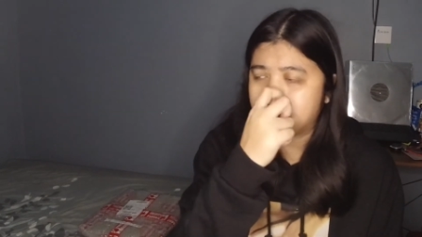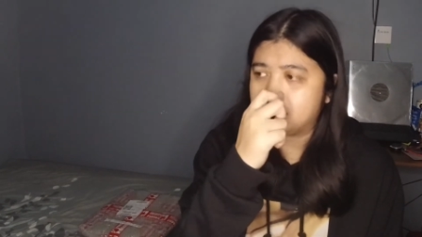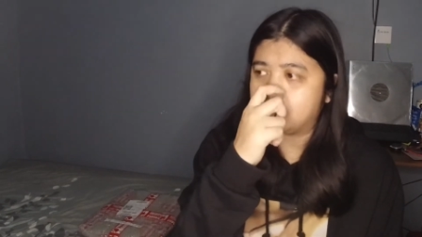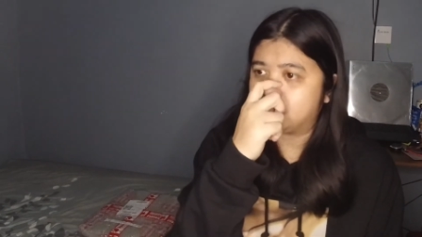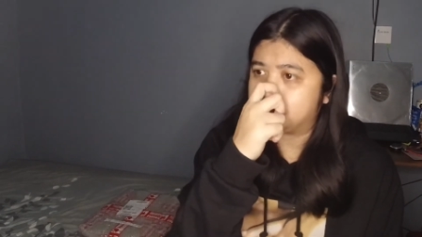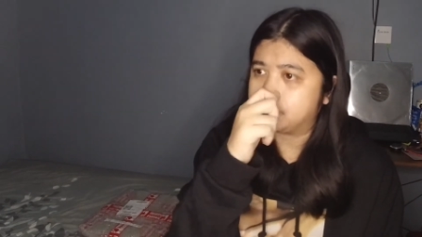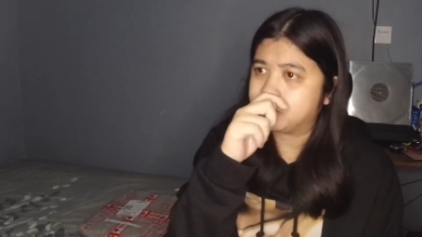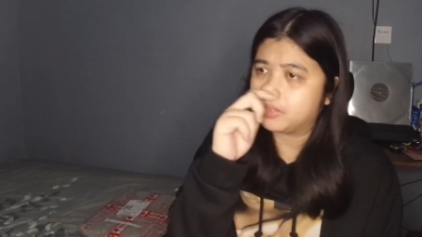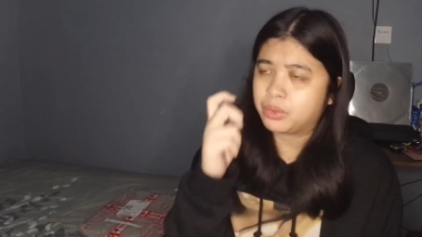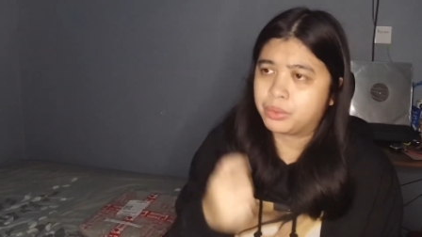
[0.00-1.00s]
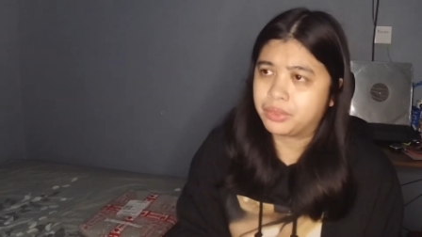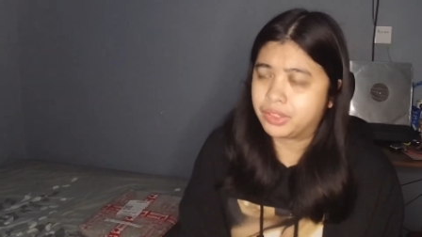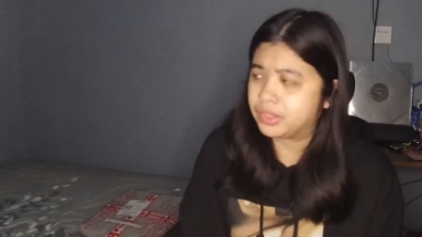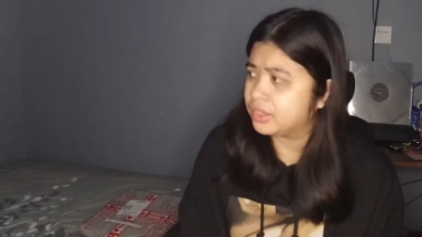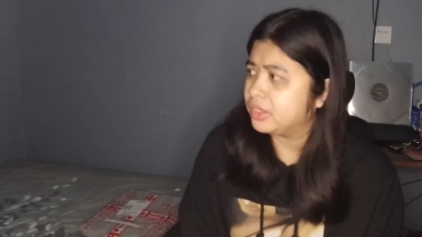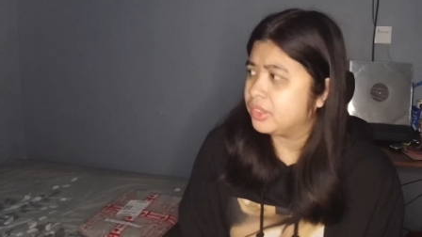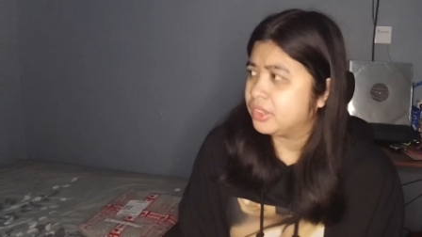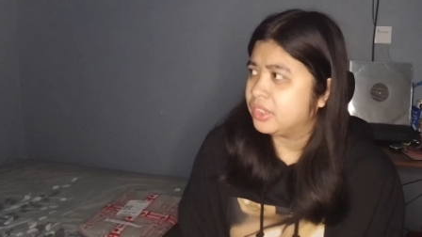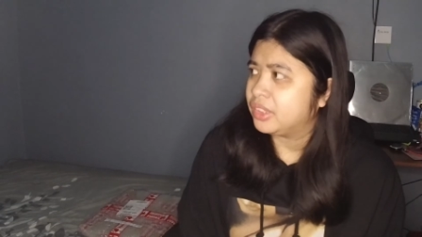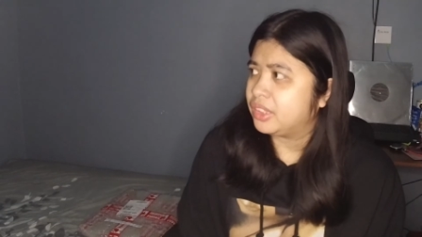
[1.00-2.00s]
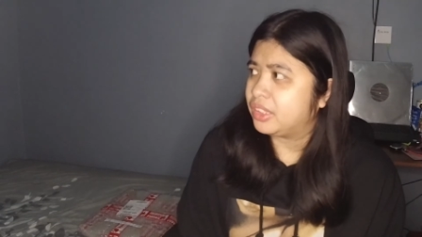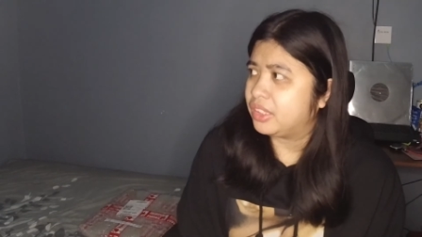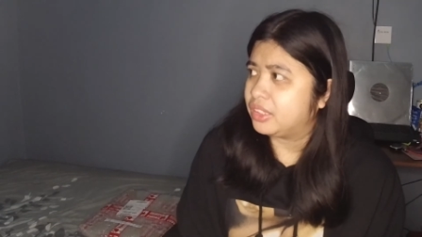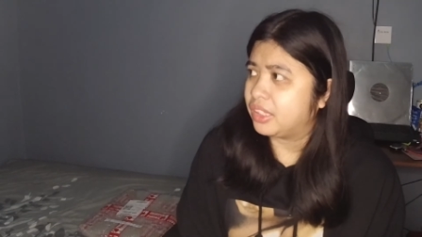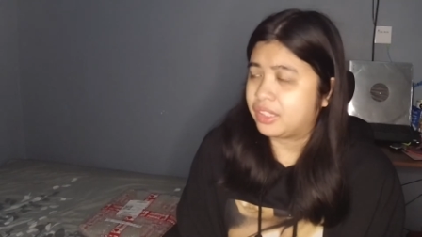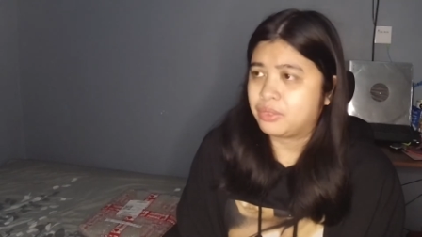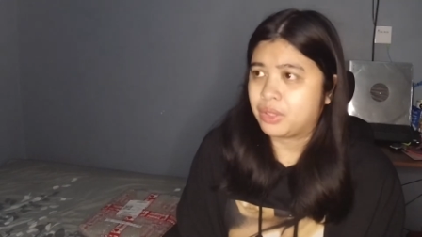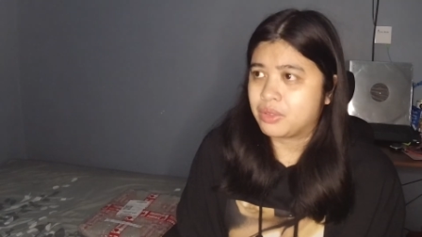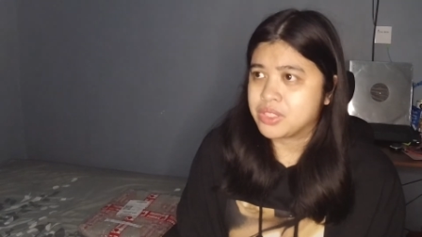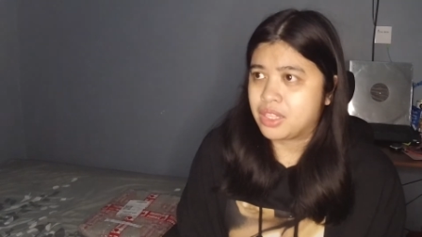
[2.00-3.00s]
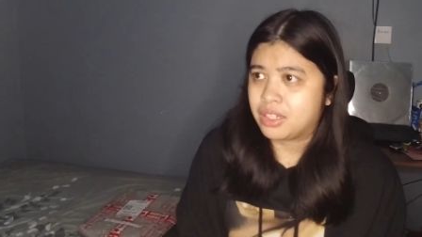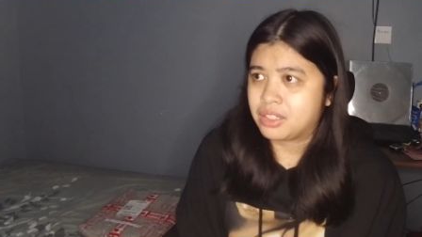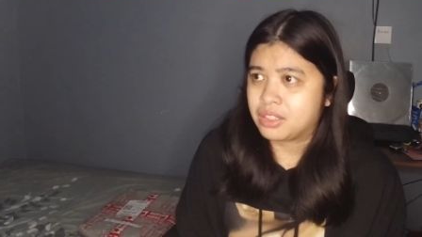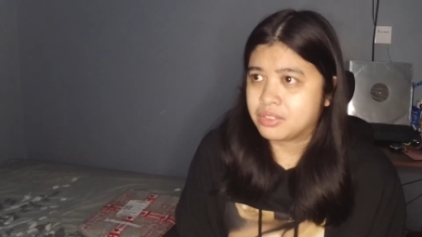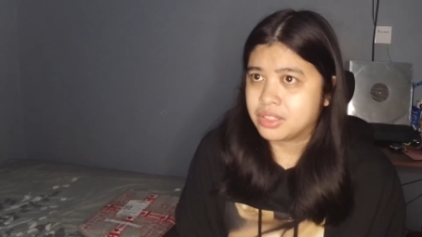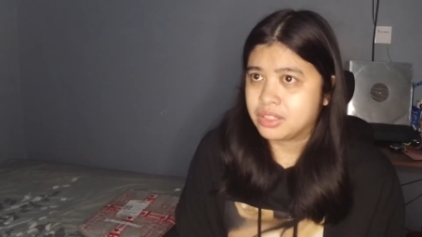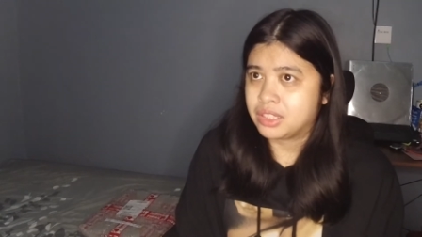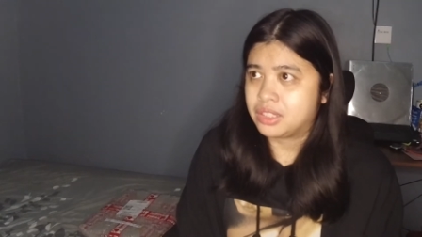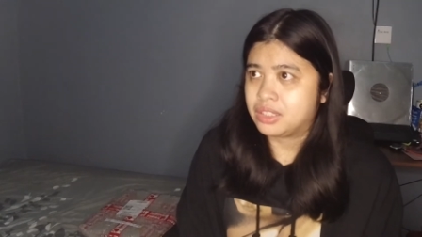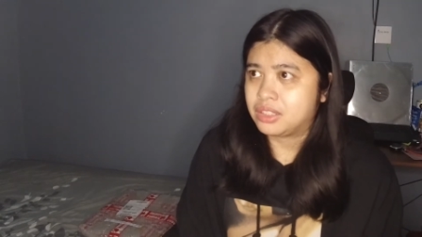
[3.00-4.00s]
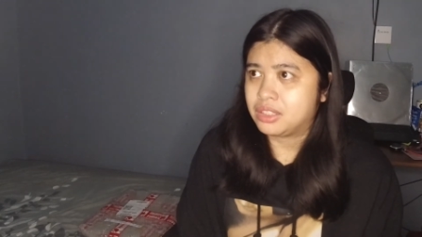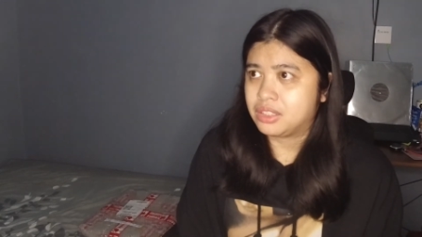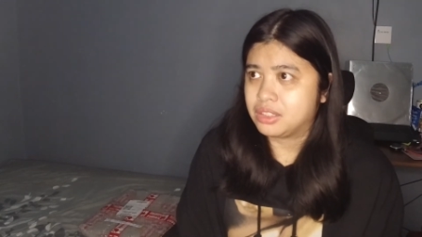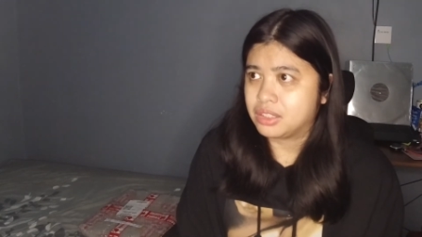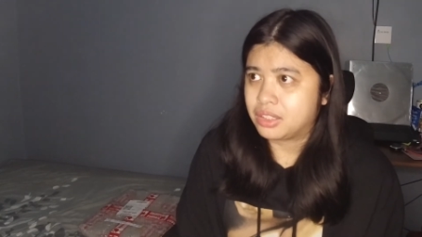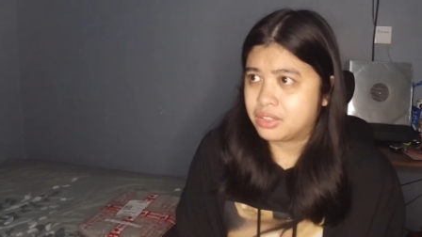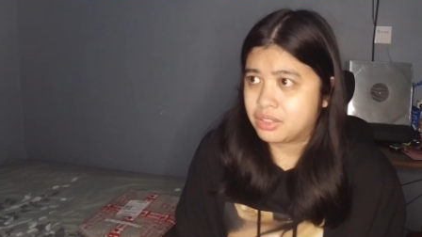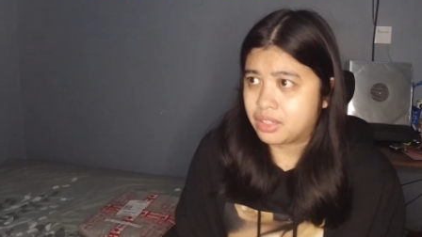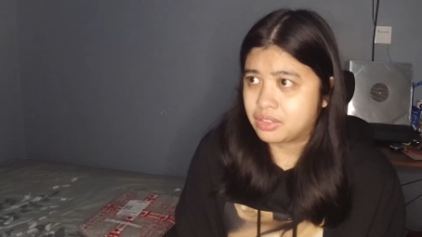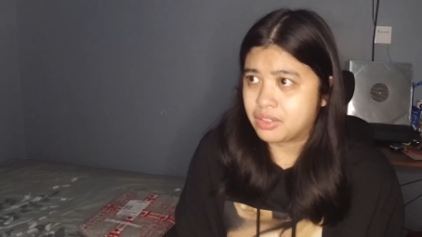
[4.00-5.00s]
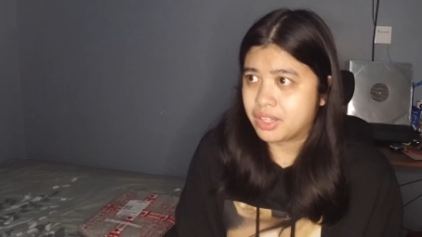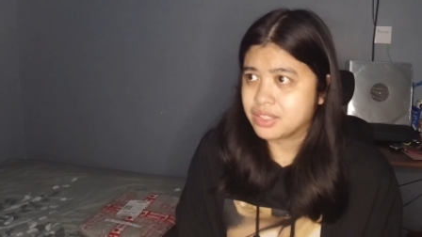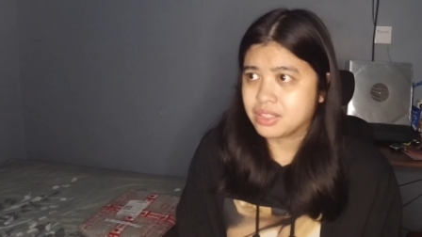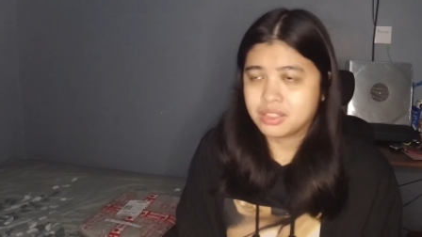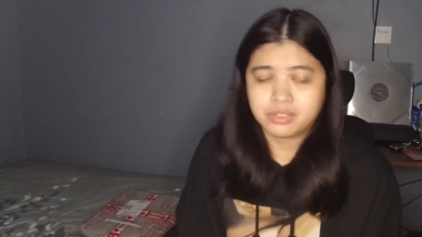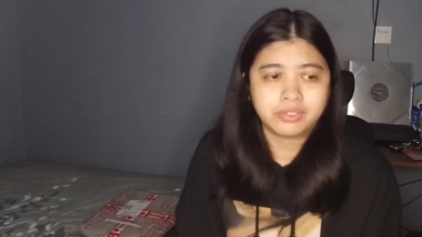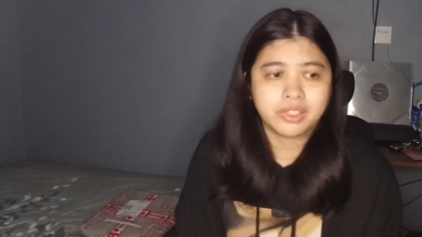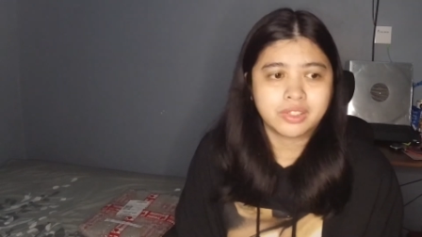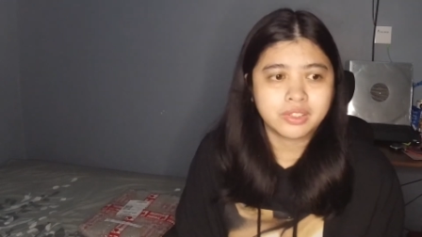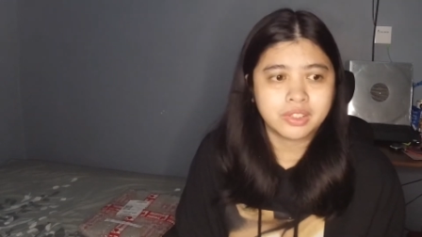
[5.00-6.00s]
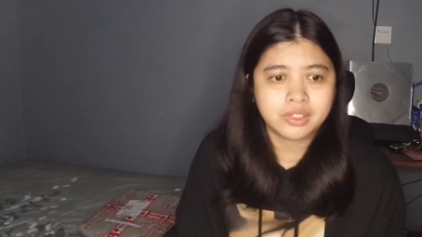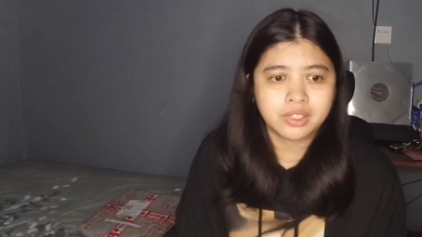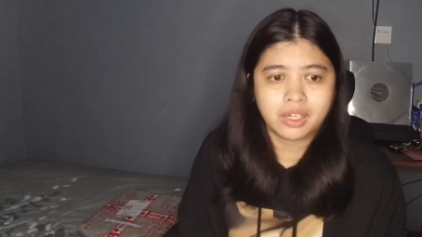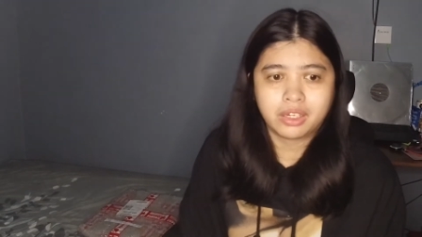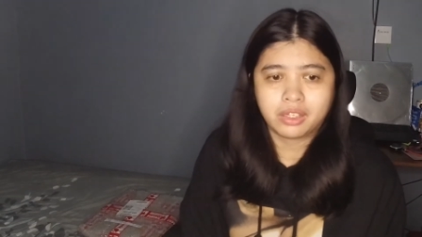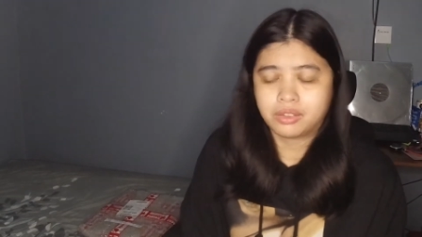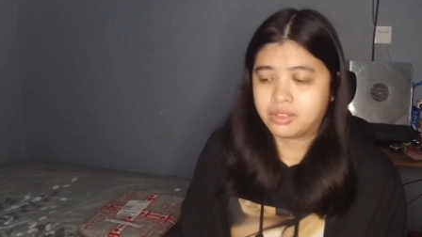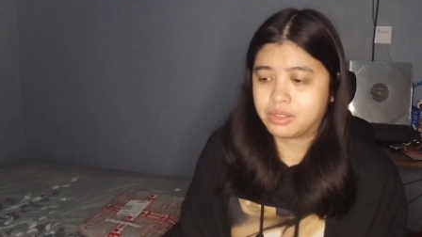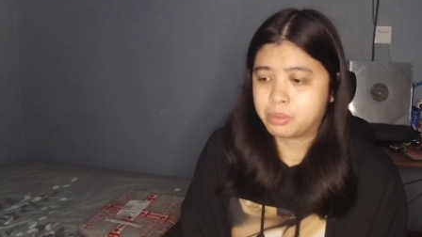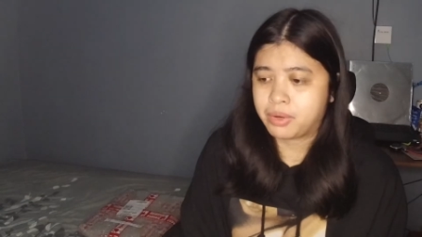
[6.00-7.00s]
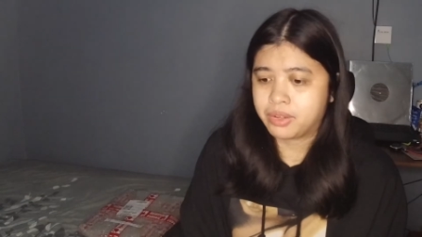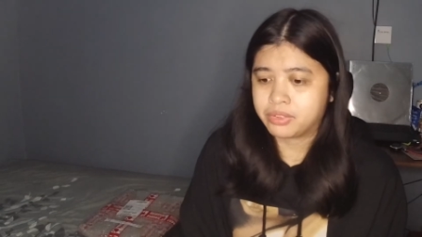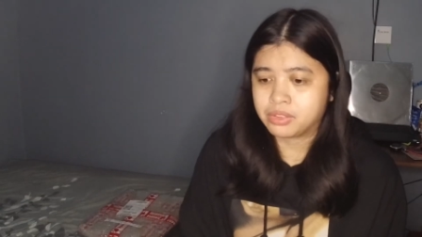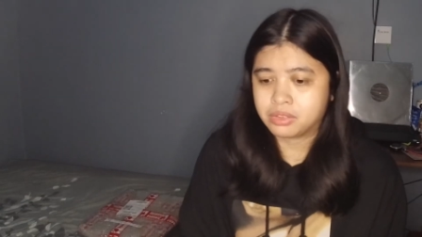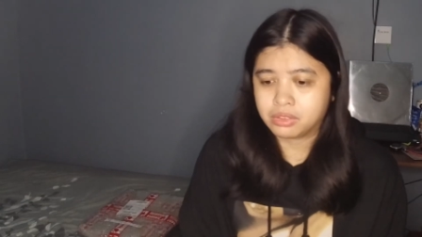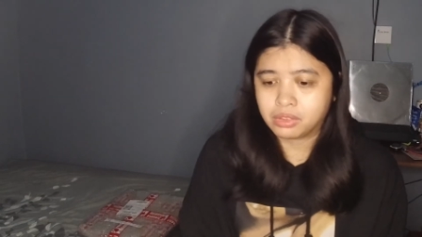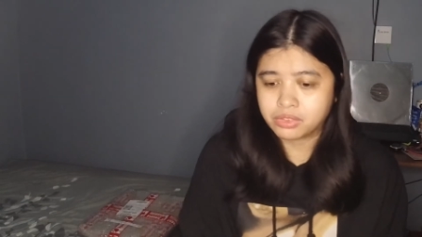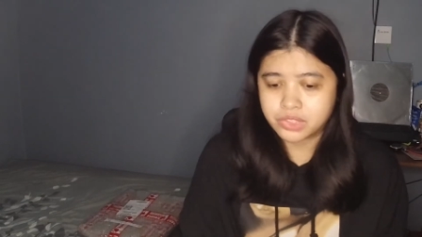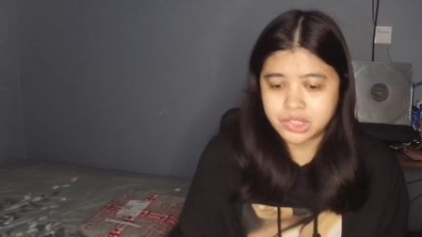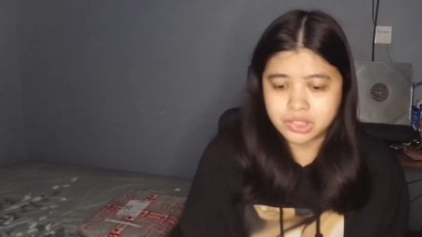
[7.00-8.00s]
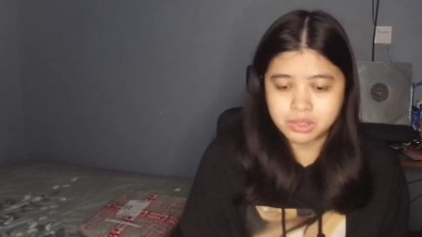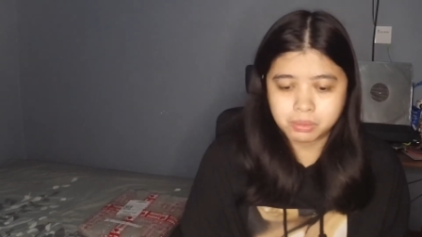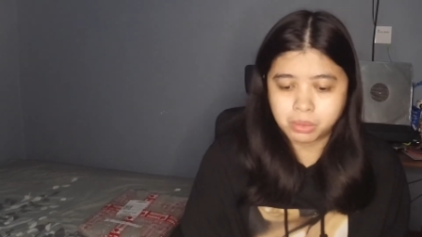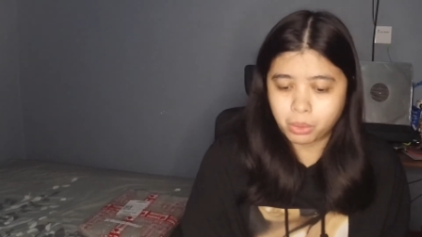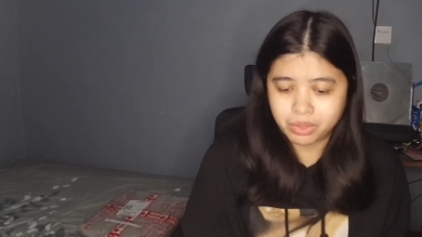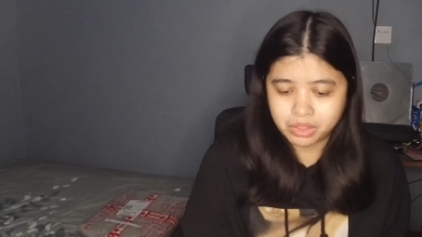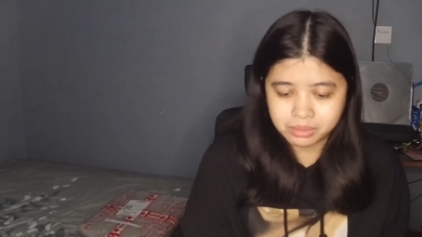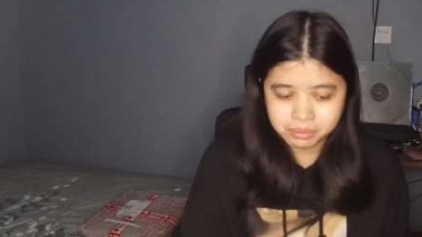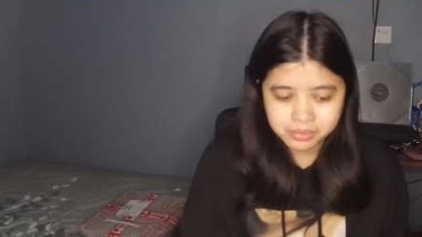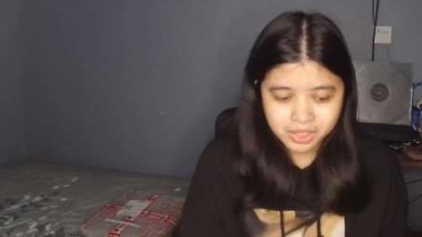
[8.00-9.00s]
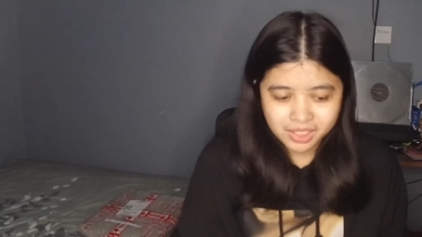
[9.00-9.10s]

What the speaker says: Or like what I've said, I can't really categorize it if it's anxiety or depression or just boredom.